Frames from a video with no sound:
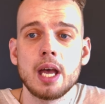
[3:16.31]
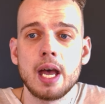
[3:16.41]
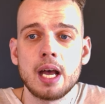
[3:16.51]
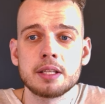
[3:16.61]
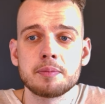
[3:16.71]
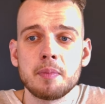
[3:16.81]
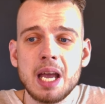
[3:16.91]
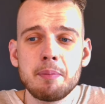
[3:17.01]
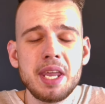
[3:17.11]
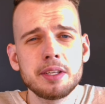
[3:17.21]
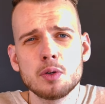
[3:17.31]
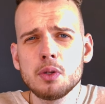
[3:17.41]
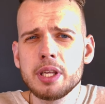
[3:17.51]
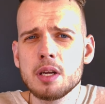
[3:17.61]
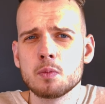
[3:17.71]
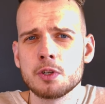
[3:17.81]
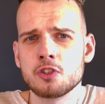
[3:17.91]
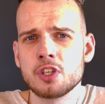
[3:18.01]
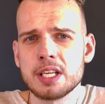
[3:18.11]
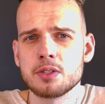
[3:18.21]
and my main goal here was
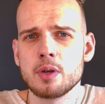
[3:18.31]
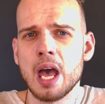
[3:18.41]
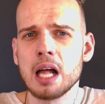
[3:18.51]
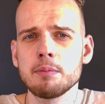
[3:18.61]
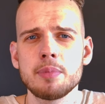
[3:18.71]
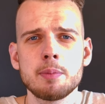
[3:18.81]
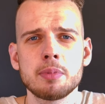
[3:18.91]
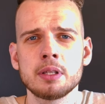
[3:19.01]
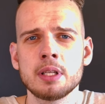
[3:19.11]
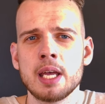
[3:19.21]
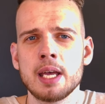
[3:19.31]
just to help people